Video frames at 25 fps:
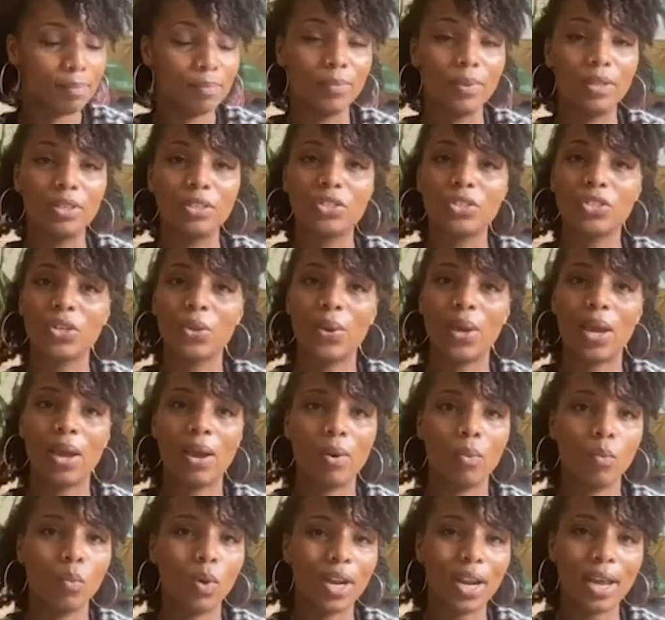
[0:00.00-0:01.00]
So
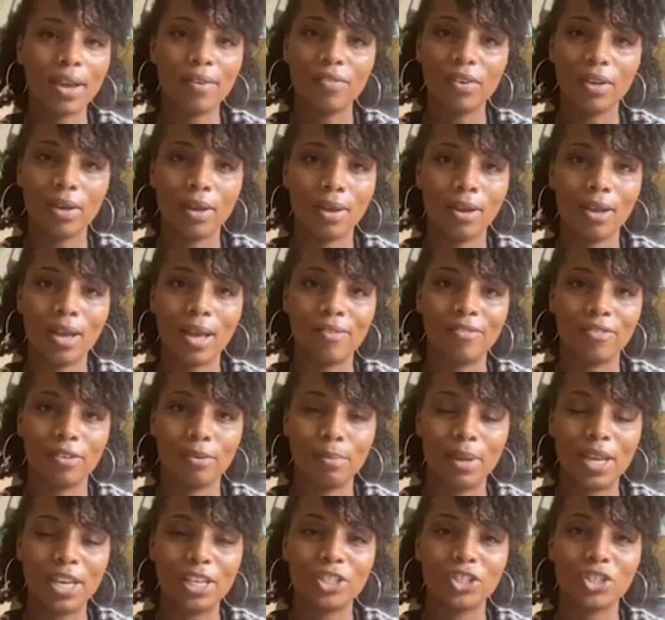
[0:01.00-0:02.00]
whatever
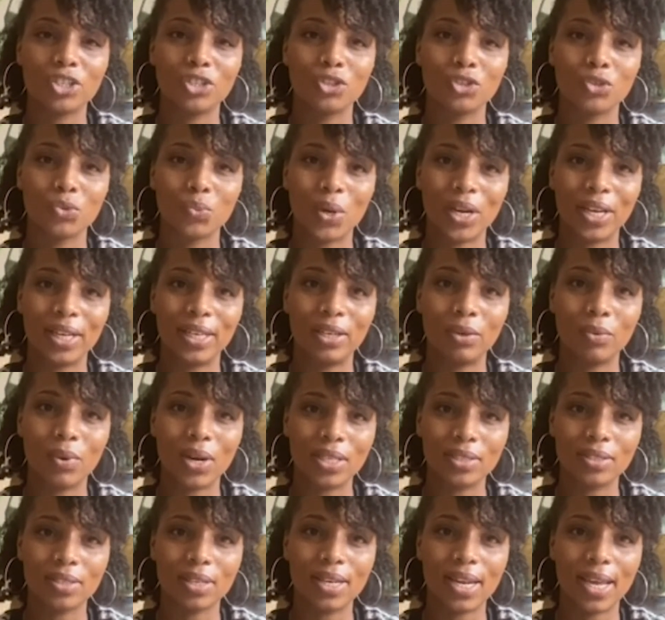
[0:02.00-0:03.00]
affirmations really
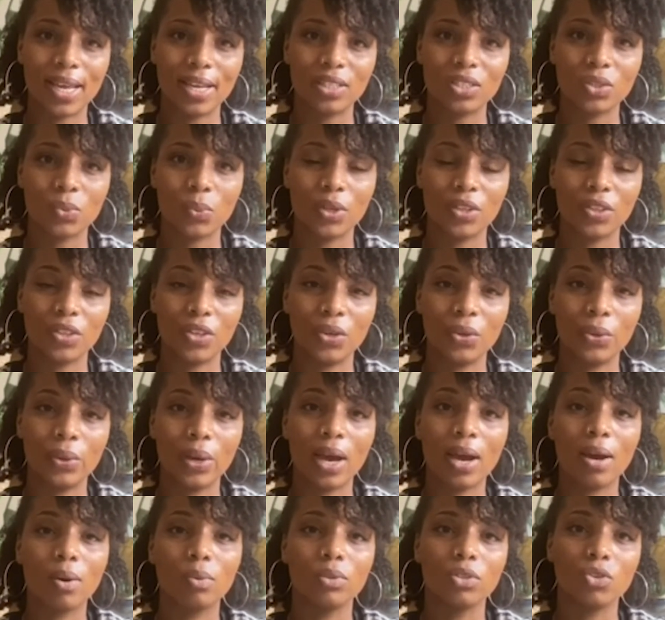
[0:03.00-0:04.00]
resonate with you,
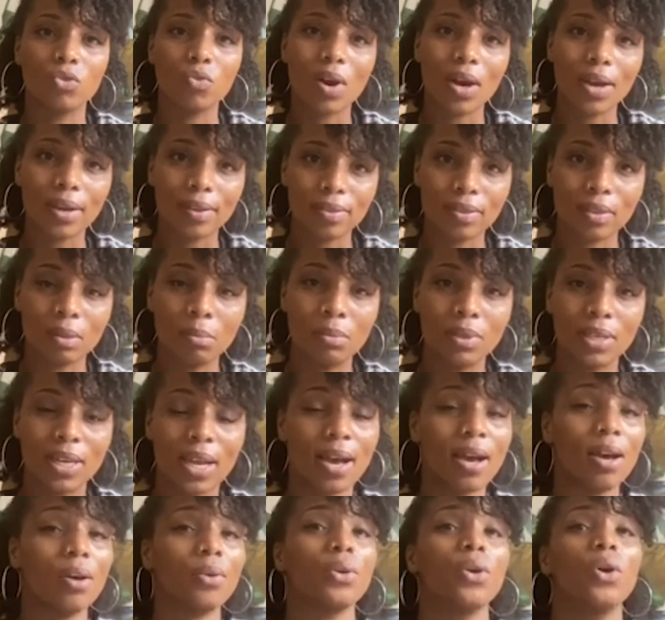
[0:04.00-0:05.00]
I would write them
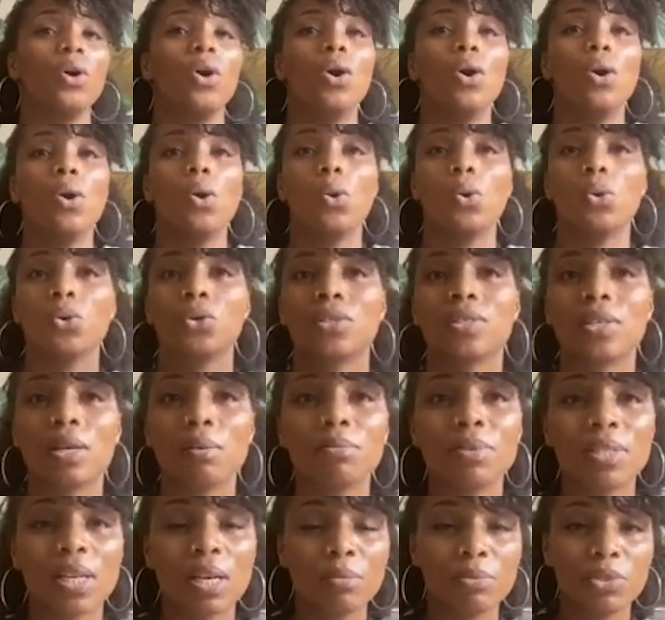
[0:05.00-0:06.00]
down, or
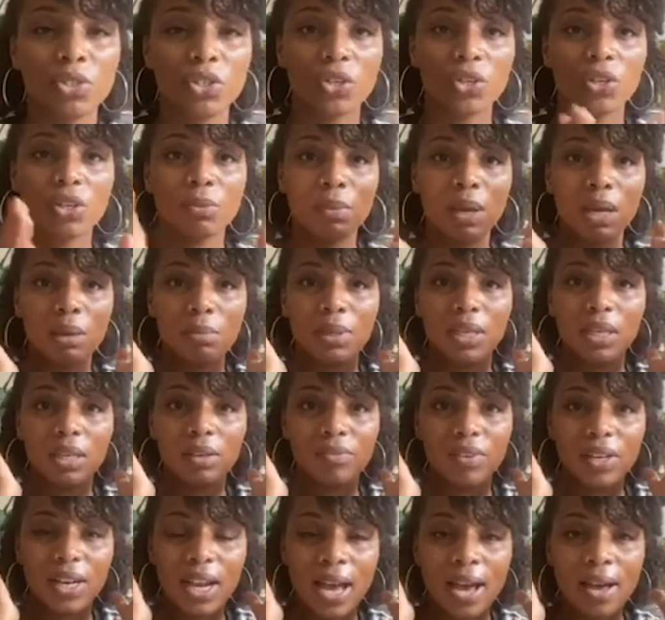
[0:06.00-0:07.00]
sometimes you could maybe
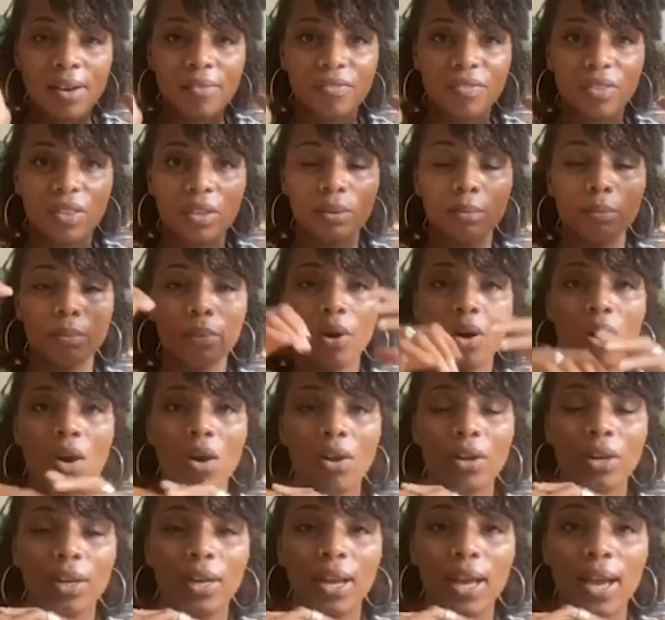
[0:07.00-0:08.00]
even have them
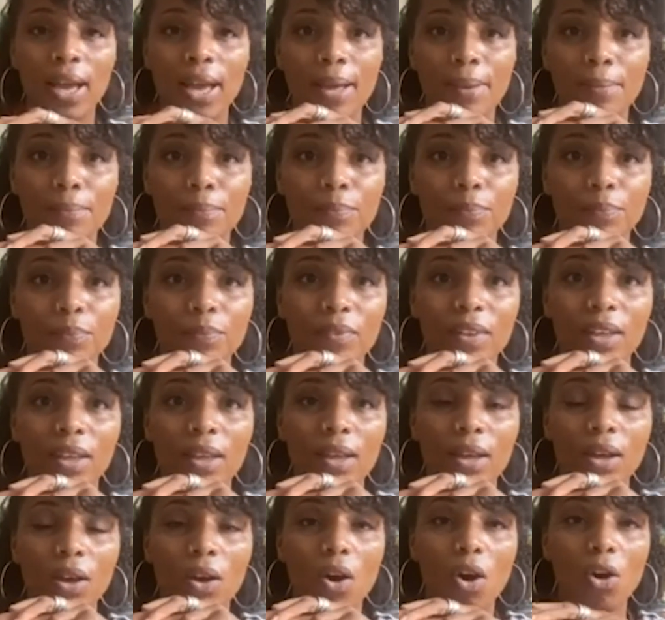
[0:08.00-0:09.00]

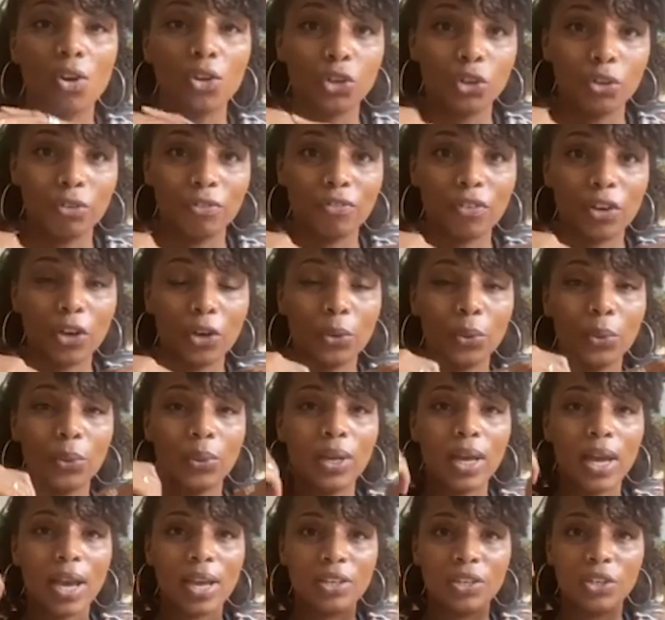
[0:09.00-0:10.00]
on your
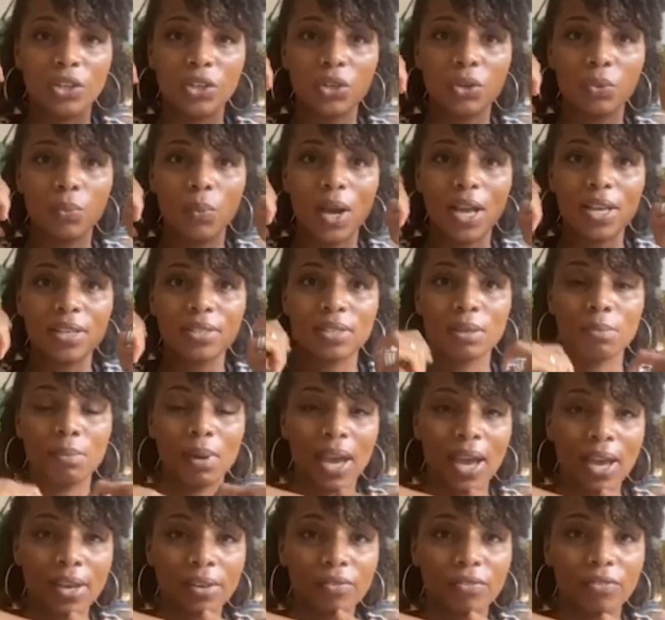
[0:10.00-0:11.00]
phone, and you could wear some
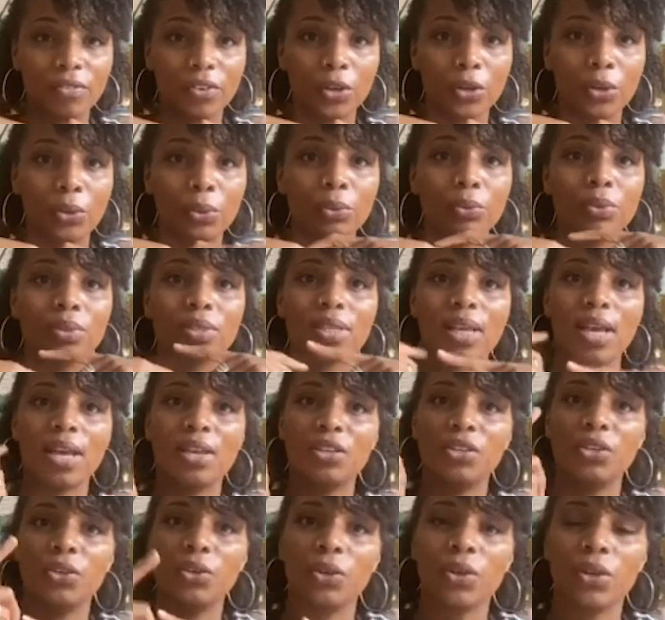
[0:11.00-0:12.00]
headphones
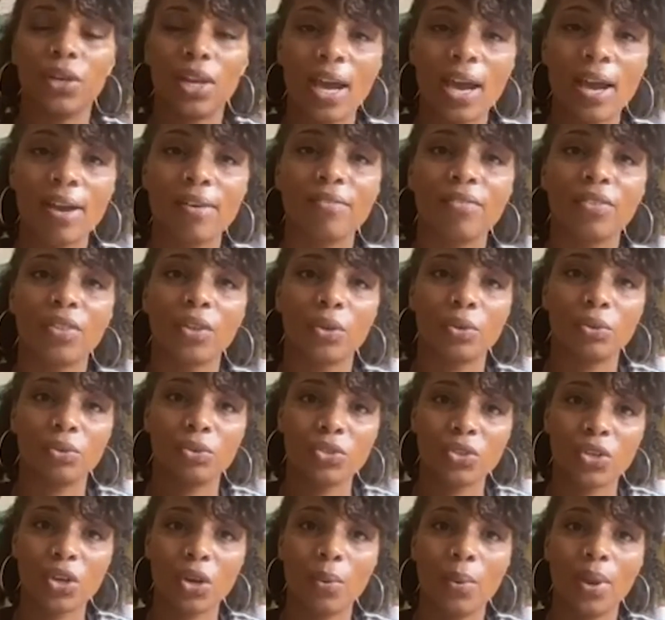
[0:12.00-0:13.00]
and you could have
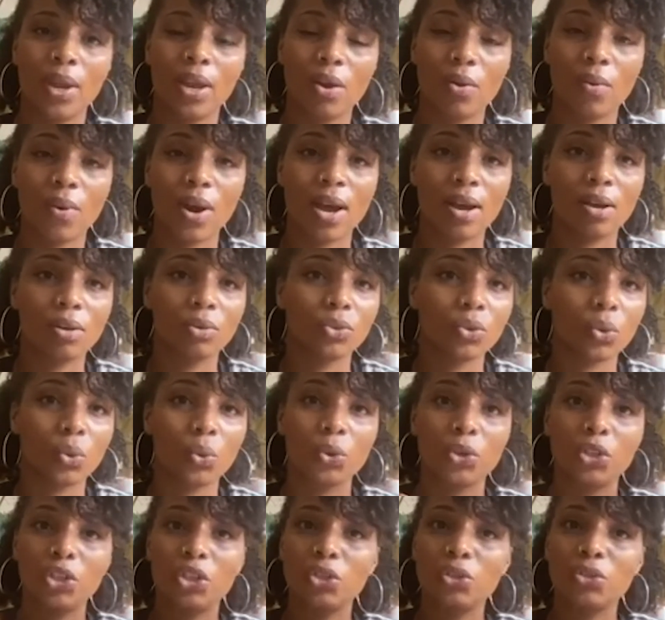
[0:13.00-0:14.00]
those going around,
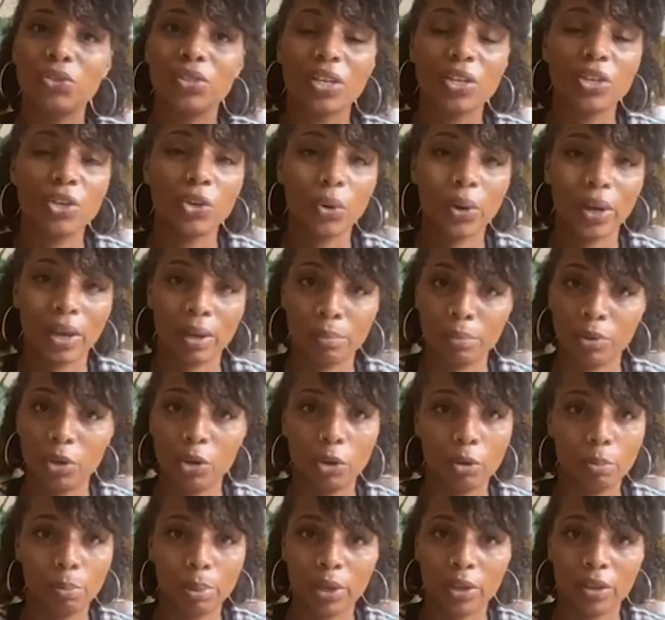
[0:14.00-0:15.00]
or using your
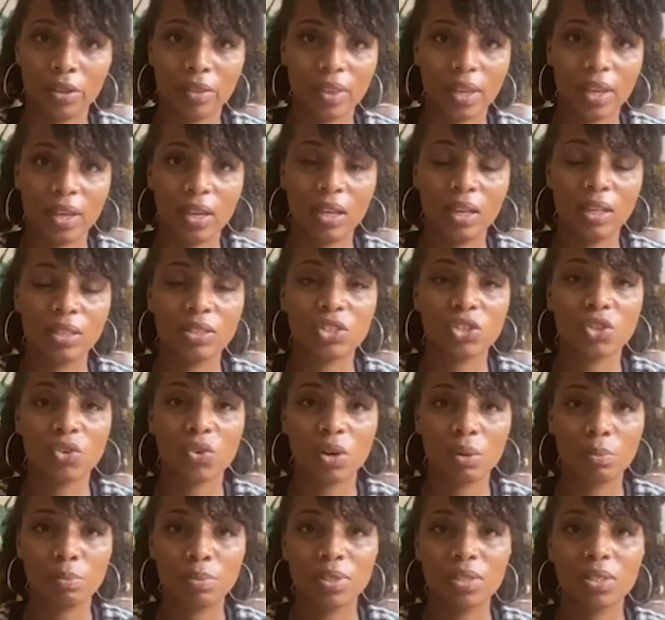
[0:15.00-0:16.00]
hypnobirthing
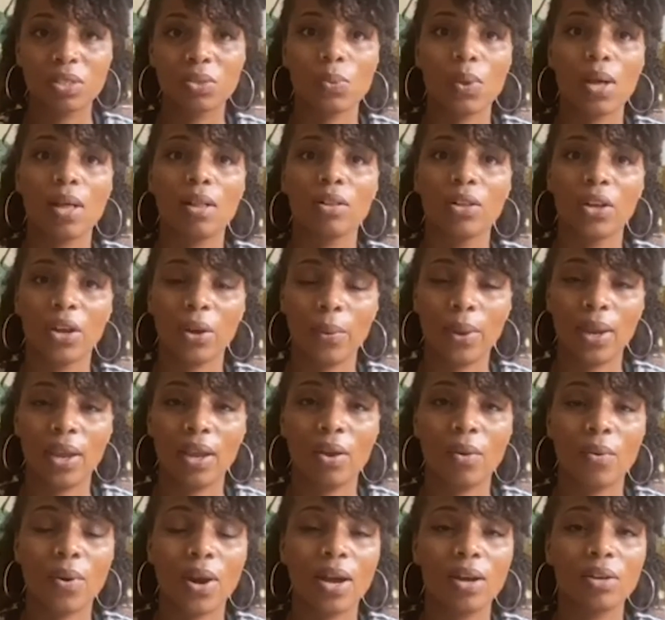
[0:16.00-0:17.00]
scripts as well going
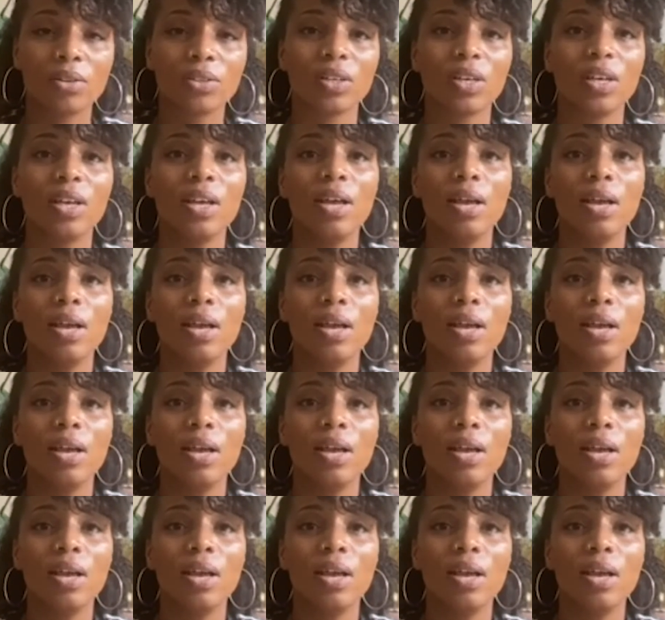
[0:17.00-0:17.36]
around.